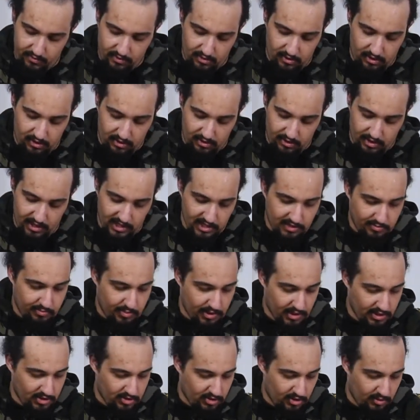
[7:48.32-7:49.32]
nice
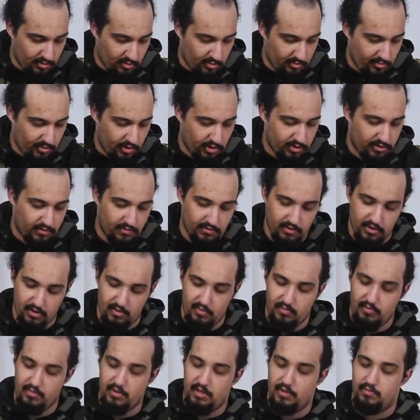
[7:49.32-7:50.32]
paint job on both of
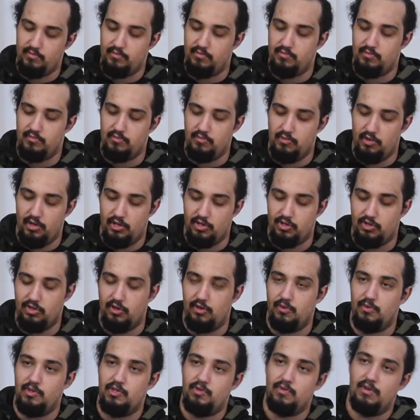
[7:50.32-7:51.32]
them. I'm not
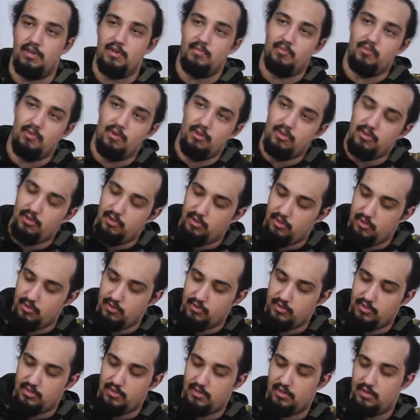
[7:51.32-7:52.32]
sure which one I'm going to
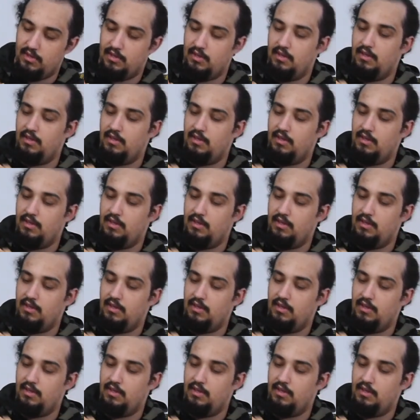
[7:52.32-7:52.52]
use,